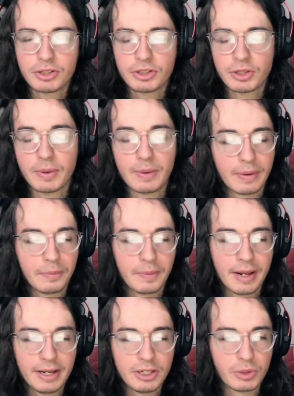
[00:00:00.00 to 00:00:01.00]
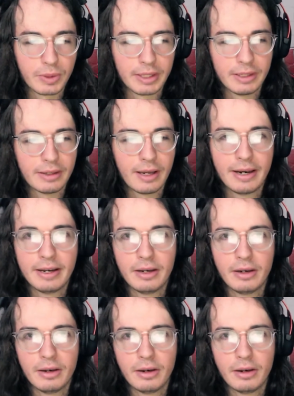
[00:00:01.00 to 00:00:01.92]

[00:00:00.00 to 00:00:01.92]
So when I joined, I didn't